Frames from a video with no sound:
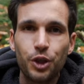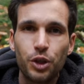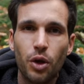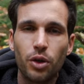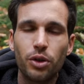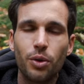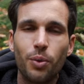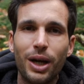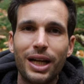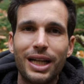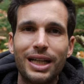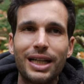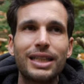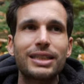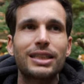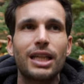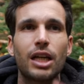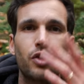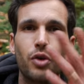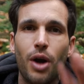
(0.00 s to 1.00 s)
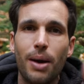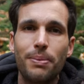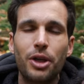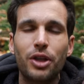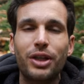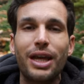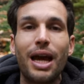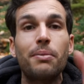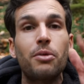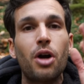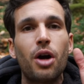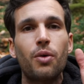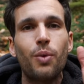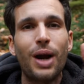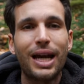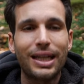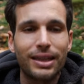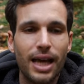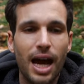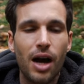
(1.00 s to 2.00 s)
you don't know what it is, grab your camera
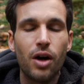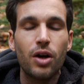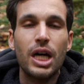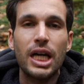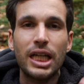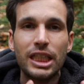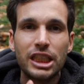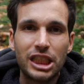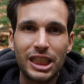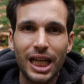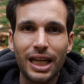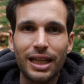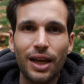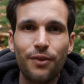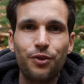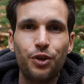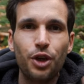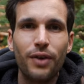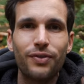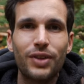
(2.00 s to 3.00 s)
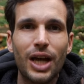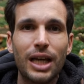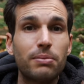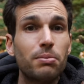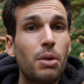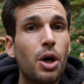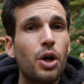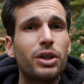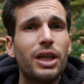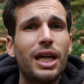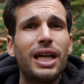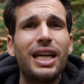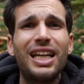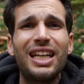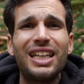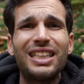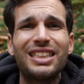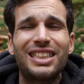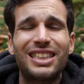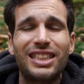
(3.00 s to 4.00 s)
right now, check if you have that mode. It
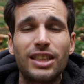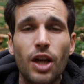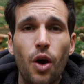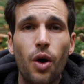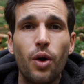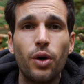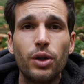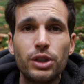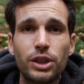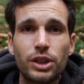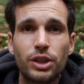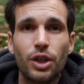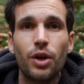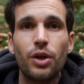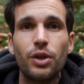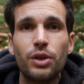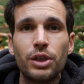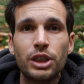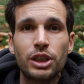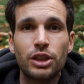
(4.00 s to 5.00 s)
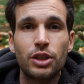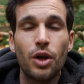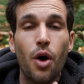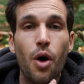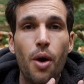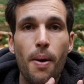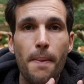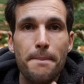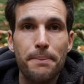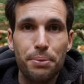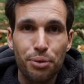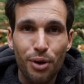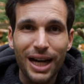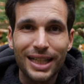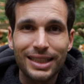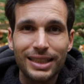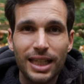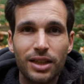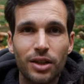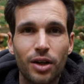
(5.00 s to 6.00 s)
is so, so, so
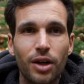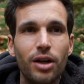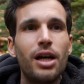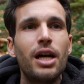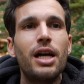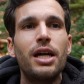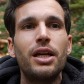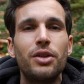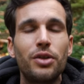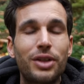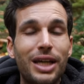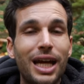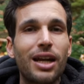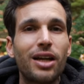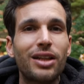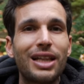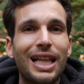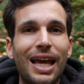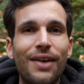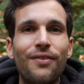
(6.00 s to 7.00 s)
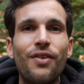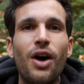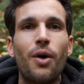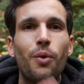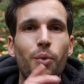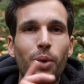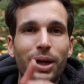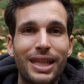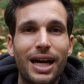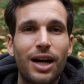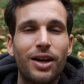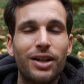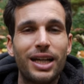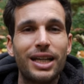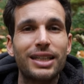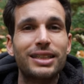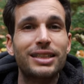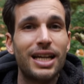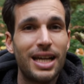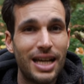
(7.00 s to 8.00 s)
practical. You cannot live without
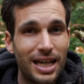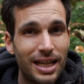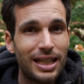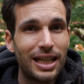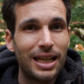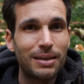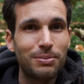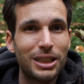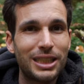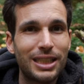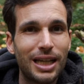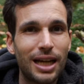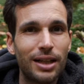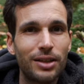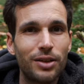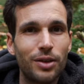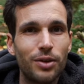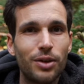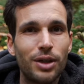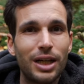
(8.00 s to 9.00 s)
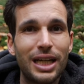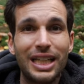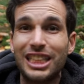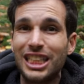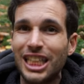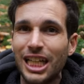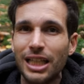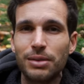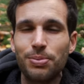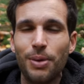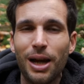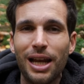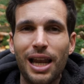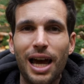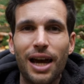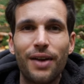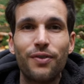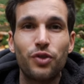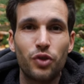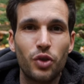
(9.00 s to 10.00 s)
it. Let me tell you, it changed my
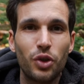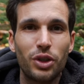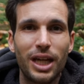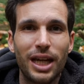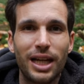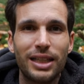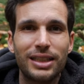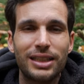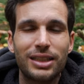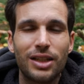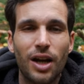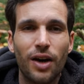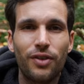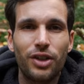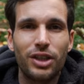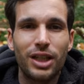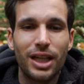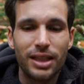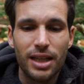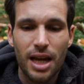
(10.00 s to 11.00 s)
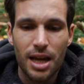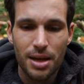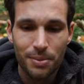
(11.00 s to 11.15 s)
life the day I discovered it